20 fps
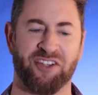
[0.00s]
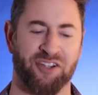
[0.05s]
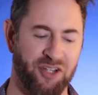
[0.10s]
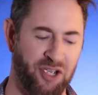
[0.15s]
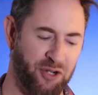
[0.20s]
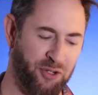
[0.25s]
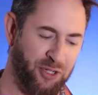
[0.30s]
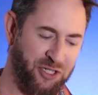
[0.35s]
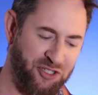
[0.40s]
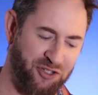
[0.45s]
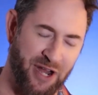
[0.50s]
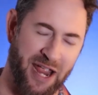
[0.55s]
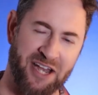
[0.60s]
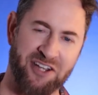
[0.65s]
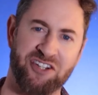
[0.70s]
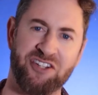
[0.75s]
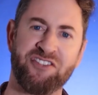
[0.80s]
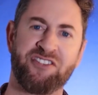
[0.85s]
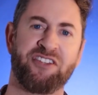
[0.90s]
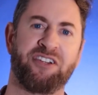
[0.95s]
So go to
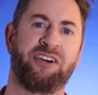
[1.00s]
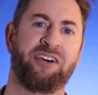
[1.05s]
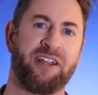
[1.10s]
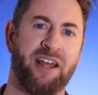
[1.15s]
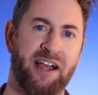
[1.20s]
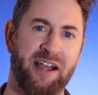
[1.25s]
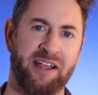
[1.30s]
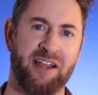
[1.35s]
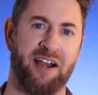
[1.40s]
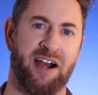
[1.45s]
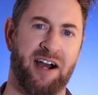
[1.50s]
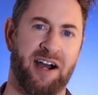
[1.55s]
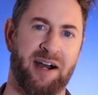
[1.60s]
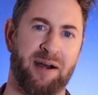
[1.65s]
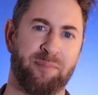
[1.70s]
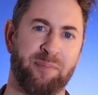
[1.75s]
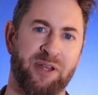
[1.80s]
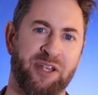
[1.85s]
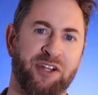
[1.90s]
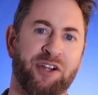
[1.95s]

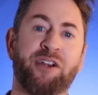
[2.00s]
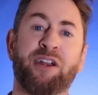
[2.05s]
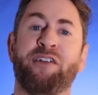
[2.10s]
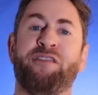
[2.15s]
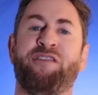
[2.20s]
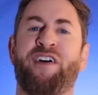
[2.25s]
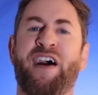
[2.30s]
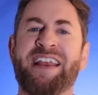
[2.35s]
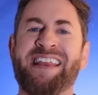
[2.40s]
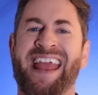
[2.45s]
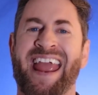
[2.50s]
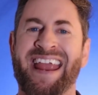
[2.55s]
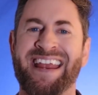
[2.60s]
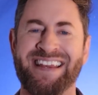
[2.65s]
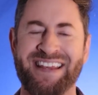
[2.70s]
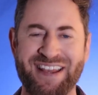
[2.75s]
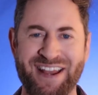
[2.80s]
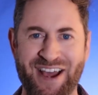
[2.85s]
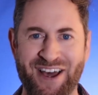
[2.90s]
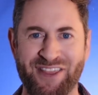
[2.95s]
attractionzilla.com. You're gonna find
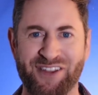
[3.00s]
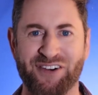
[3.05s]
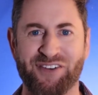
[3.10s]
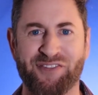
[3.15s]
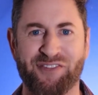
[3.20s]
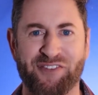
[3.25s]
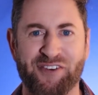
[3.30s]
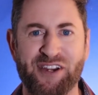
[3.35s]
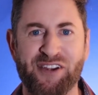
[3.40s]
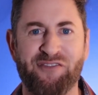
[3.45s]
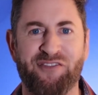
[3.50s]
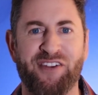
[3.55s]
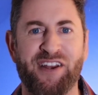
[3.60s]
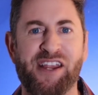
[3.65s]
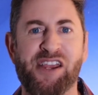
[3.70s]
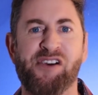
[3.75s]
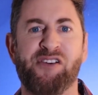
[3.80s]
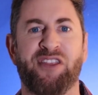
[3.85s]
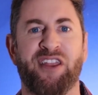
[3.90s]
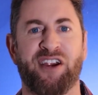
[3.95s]
another free
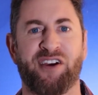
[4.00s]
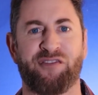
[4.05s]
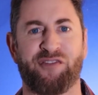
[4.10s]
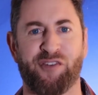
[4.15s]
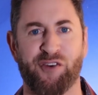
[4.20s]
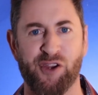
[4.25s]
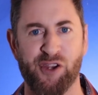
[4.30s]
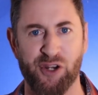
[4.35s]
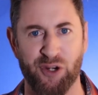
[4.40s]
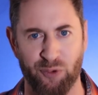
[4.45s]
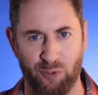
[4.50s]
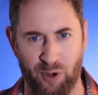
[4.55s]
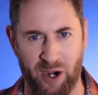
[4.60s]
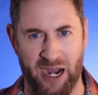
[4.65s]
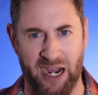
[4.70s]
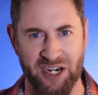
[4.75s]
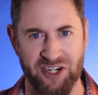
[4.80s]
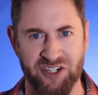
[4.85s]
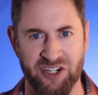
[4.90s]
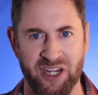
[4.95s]
video there for you to
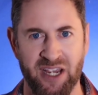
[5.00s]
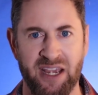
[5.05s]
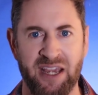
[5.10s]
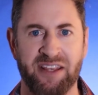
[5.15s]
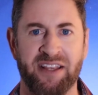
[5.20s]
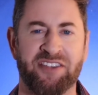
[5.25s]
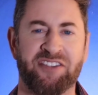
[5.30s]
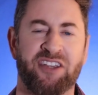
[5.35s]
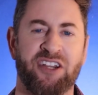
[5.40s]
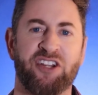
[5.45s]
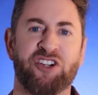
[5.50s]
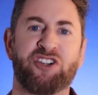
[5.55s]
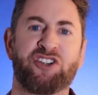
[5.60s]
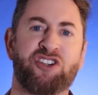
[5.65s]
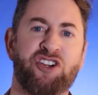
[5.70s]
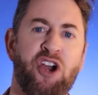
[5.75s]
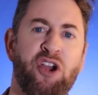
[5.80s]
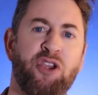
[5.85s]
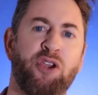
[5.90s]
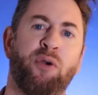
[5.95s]
watch that's gonna
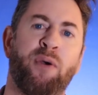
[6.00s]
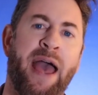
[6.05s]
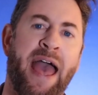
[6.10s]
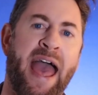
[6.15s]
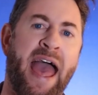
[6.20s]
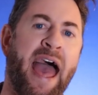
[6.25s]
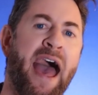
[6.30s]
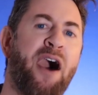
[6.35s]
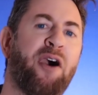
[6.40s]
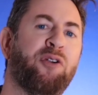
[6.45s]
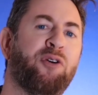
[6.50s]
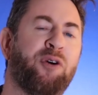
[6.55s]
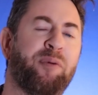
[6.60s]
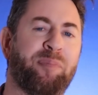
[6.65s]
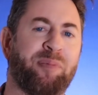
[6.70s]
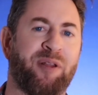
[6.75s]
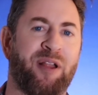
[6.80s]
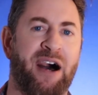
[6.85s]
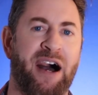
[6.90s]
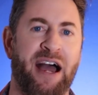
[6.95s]
show you how to
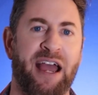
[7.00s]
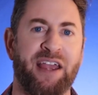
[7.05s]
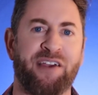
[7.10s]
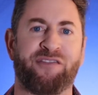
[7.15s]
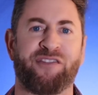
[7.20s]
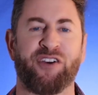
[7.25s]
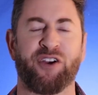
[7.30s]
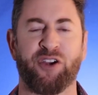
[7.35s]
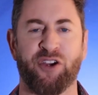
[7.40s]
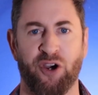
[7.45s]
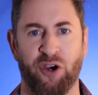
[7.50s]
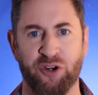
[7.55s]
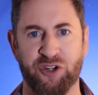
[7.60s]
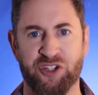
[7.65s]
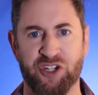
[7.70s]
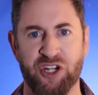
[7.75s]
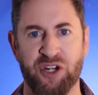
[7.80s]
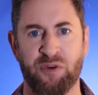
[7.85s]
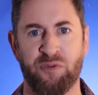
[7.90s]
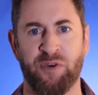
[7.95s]
apply for
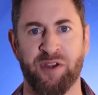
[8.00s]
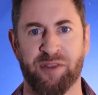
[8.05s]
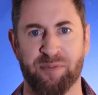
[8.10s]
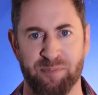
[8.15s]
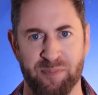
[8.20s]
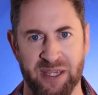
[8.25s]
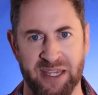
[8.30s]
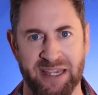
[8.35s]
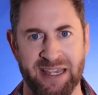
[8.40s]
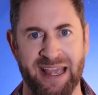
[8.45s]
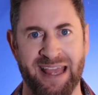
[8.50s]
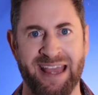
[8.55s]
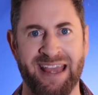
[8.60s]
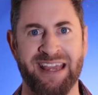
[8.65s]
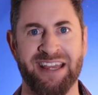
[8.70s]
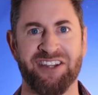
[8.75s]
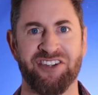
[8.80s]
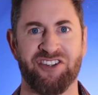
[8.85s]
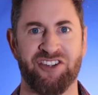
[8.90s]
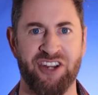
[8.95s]
coaching with me
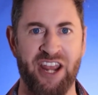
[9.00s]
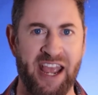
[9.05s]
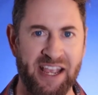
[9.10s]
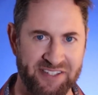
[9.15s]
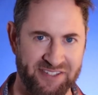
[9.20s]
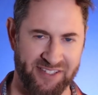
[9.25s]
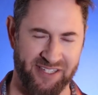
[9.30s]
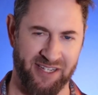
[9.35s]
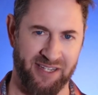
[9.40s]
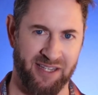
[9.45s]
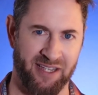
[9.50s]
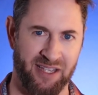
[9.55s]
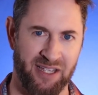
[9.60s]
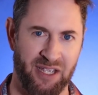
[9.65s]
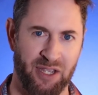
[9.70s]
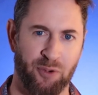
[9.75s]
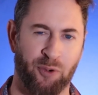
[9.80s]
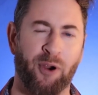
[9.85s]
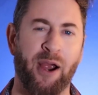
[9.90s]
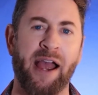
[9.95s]
Jesse,
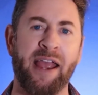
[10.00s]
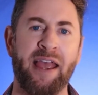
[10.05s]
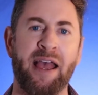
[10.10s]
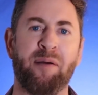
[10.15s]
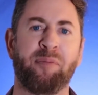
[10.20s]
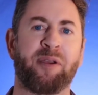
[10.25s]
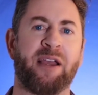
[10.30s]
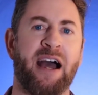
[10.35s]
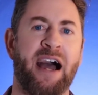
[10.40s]
where I help